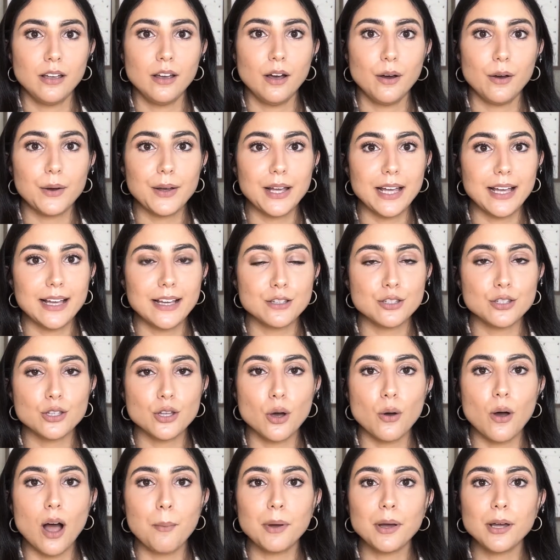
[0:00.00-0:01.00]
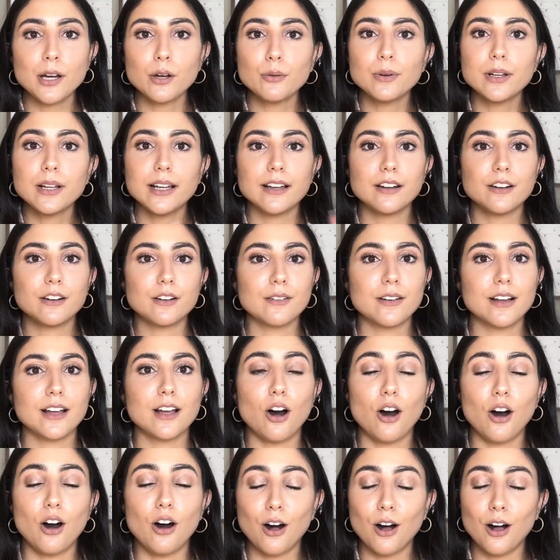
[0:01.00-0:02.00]
Okay, so I'm gonna reiterate
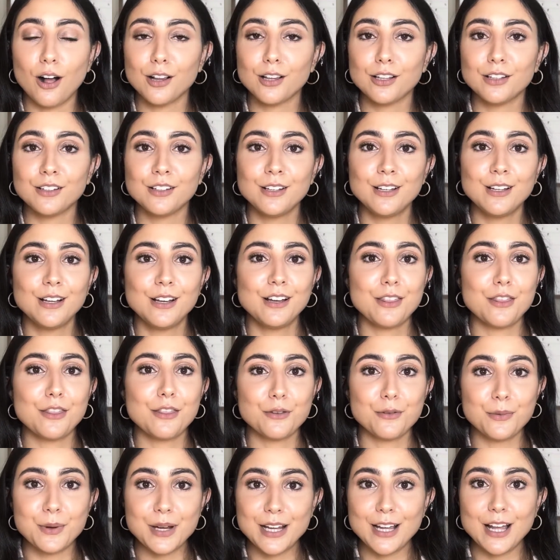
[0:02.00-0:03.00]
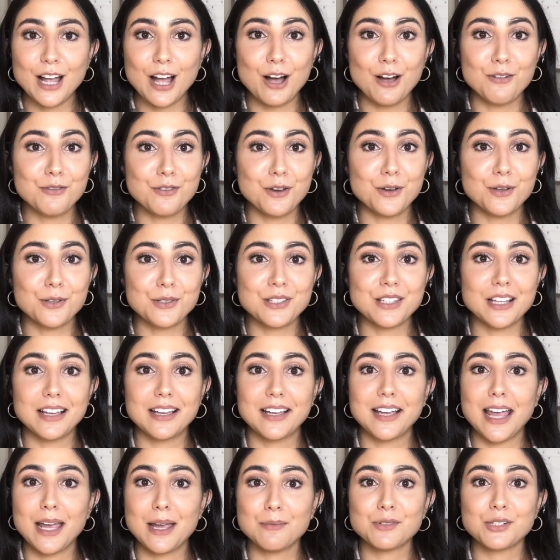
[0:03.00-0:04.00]
all 3 of those
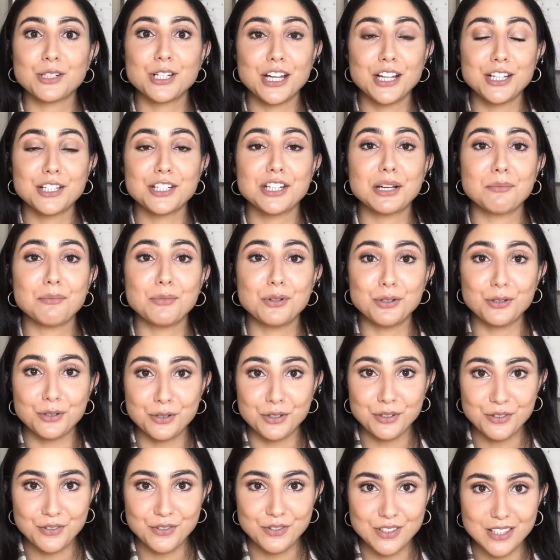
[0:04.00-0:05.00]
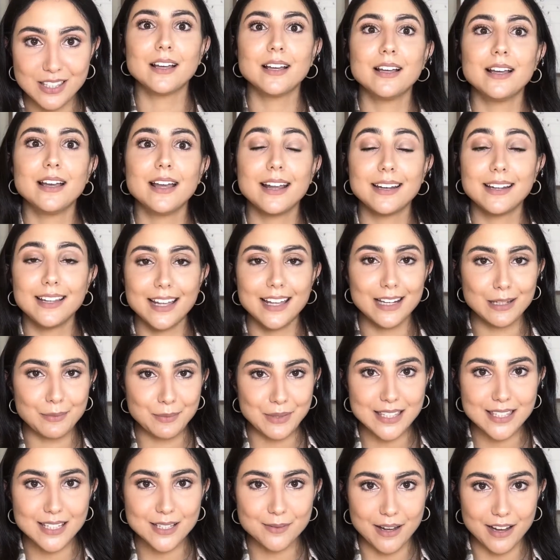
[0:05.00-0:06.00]
game-changing moves in getting
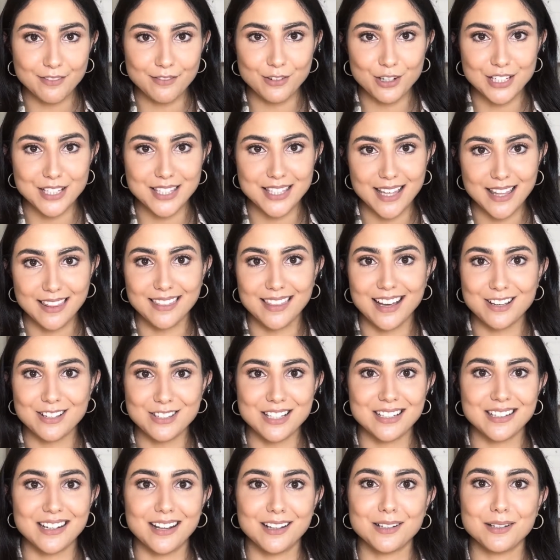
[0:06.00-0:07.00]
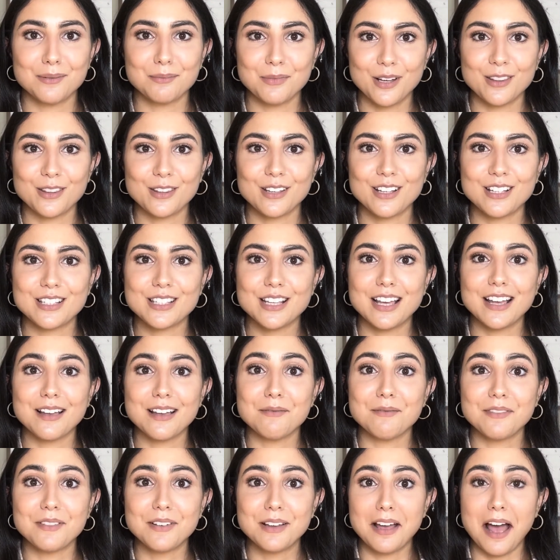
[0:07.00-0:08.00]
me to my first $10,000 month, because
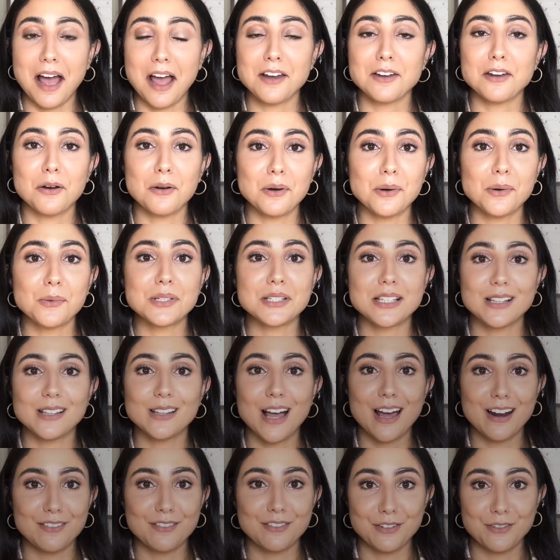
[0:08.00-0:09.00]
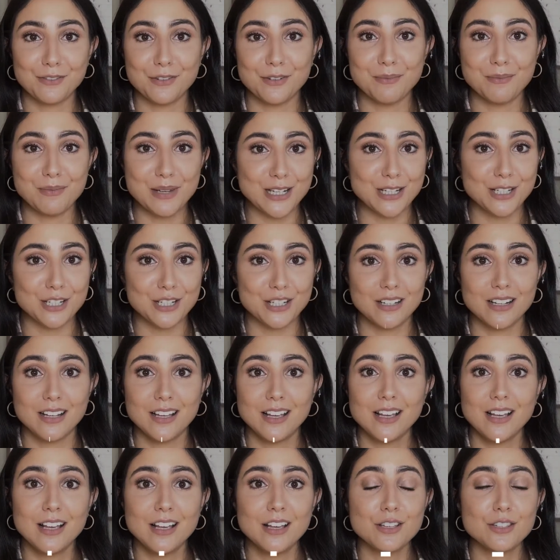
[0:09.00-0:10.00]
I know it was a lot of information.
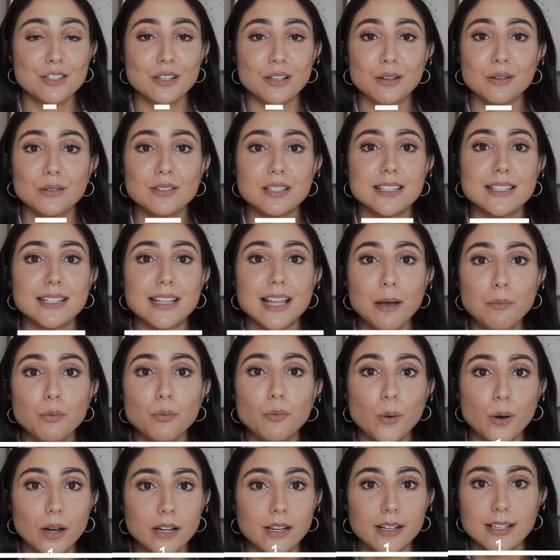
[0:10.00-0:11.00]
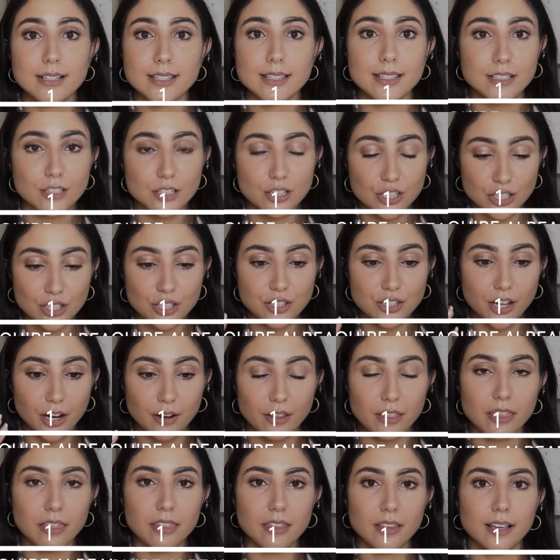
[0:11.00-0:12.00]
So step 1 is to just
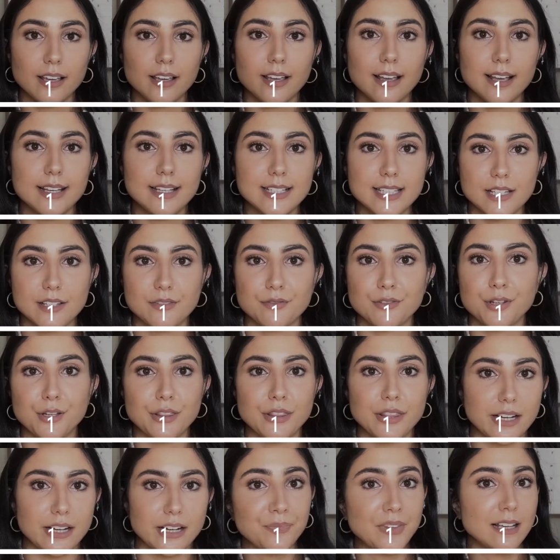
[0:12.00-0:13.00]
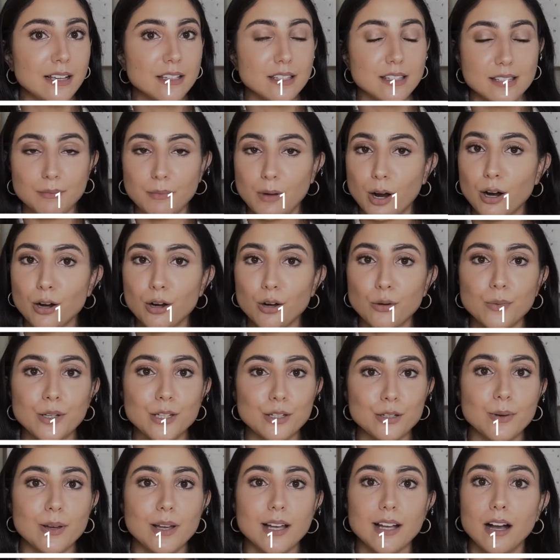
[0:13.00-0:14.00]
start thinking as if you're there. Tomorrow when
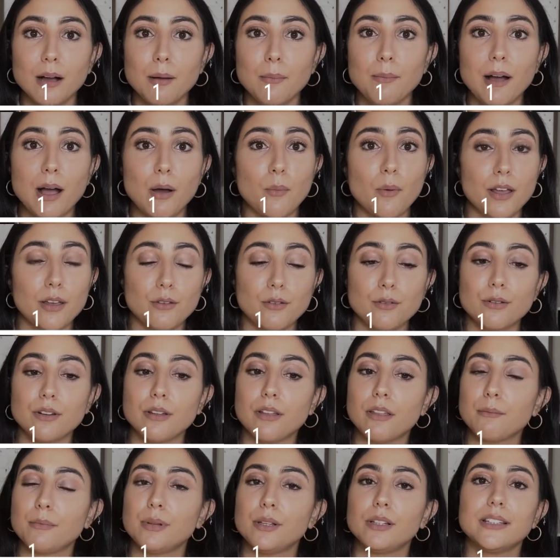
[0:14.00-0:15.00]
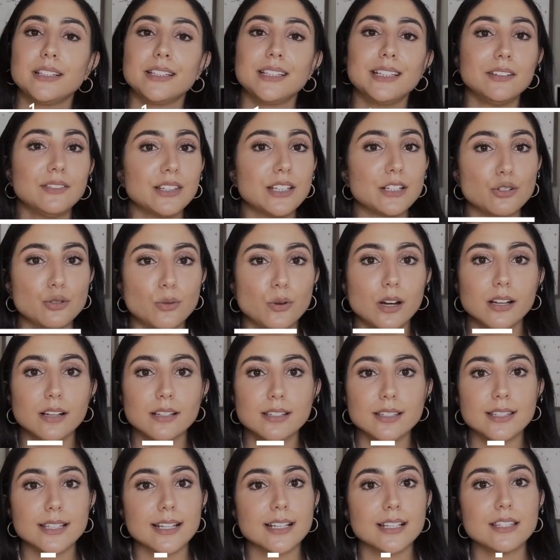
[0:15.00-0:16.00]
you wake up, I want you to believe that you are a
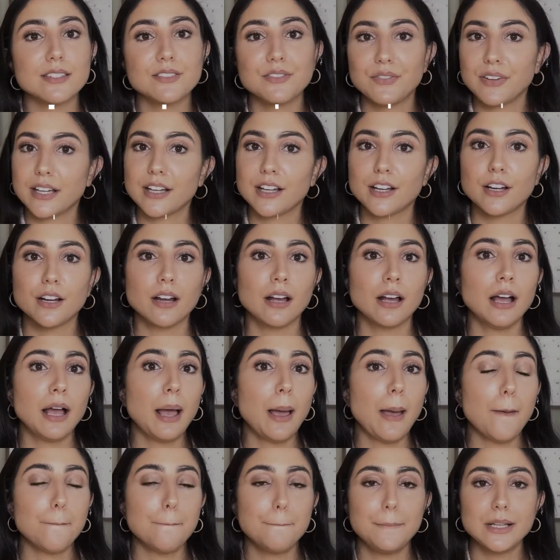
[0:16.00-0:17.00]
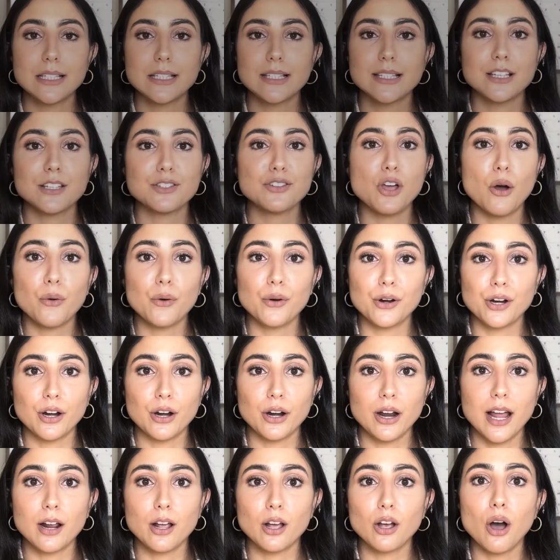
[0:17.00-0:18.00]
6-figure business owner
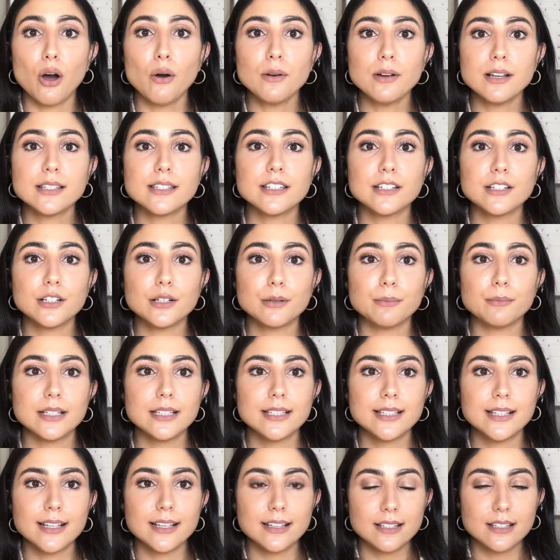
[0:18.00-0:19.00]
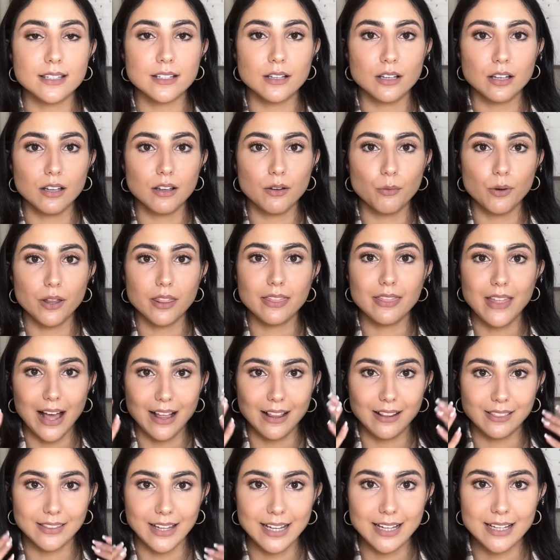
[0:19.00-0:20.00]
and go into your business with
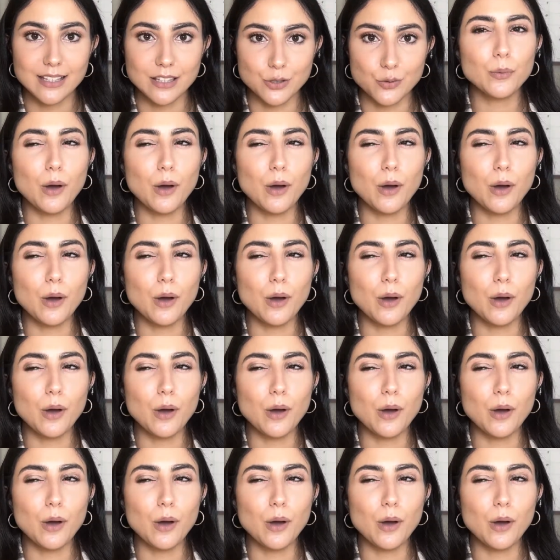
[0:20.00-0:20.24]
that lens.